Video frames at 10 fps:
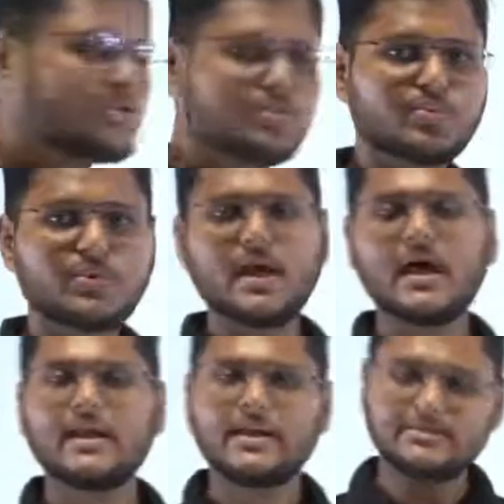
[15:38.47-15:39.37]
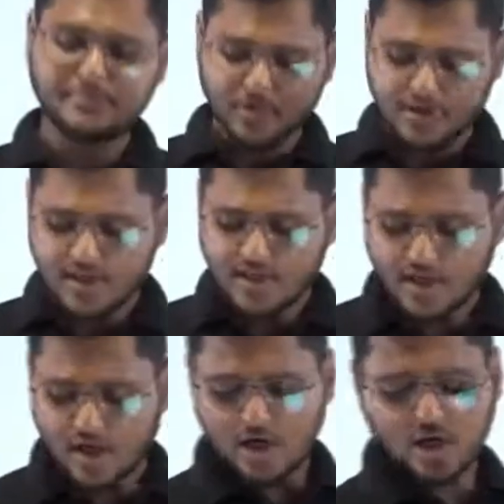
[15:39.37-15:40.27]
we are exporting
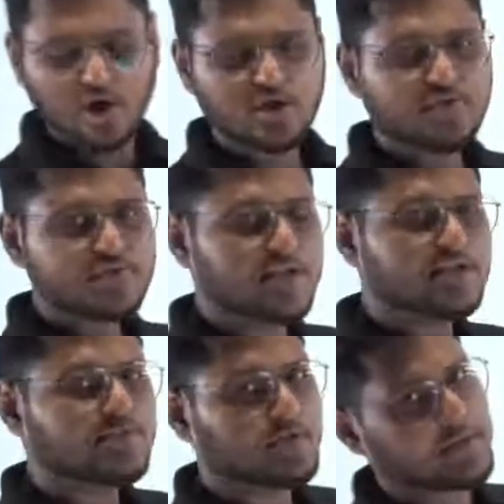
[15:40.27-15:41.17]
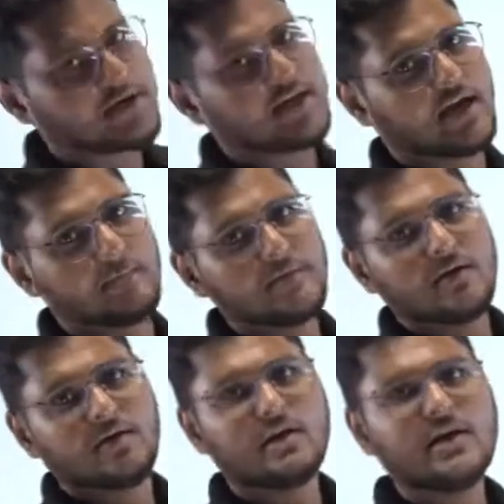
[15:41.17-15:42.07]
a lot of things from India.
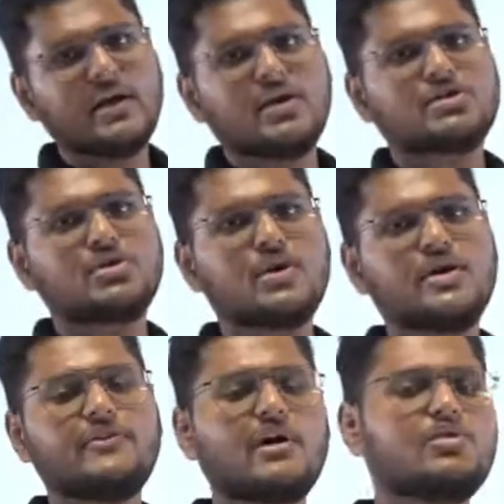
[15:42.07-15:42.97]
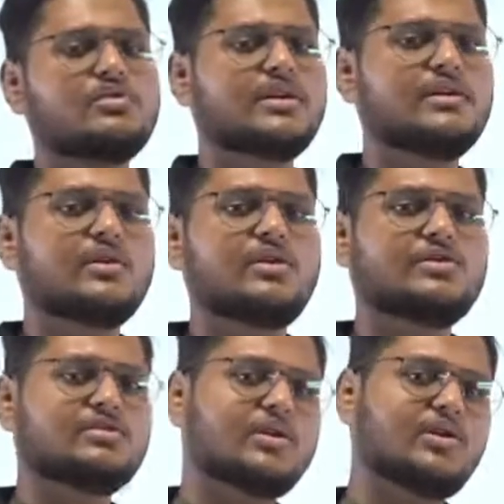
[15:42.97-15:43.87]
Okay, so if our rules and
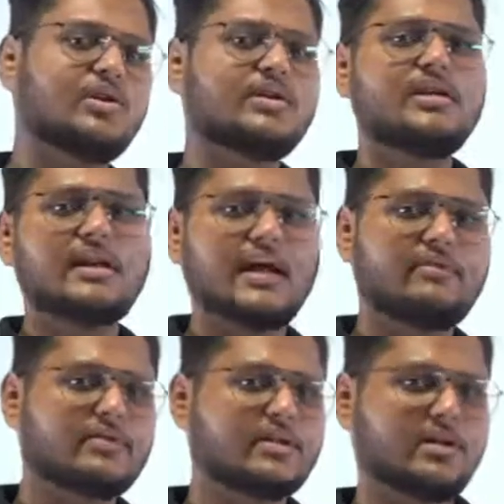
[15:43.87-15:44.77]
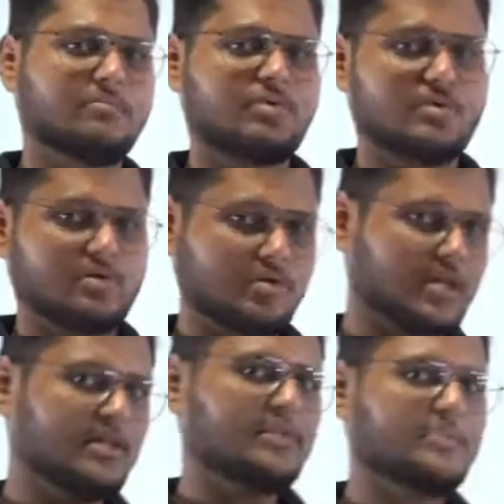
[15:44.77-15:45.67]
regulations are not in line with the WTO,
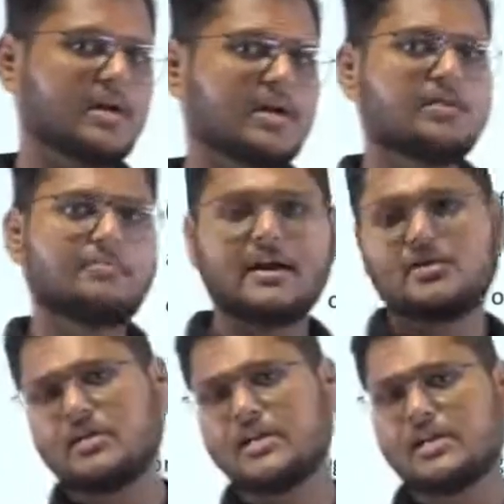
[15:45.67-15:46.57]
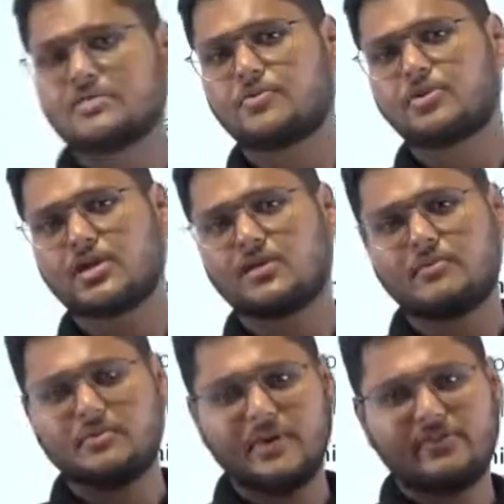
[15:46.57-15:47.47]
then the product might not get exported.
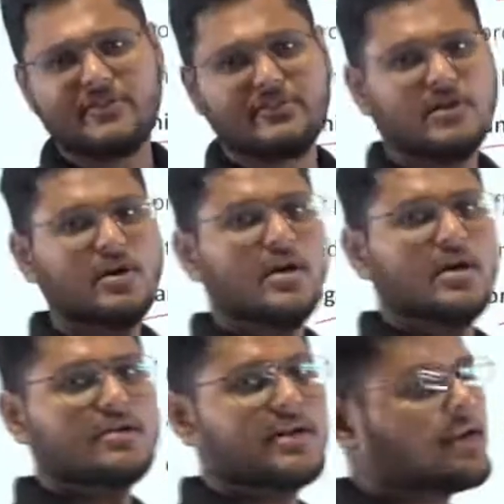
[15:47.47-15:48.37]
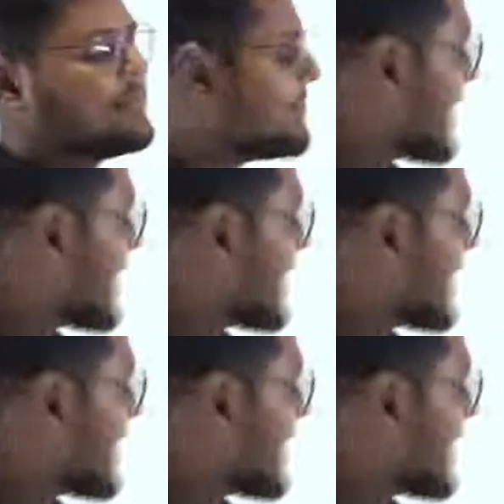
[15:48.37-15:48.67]
We may face a trade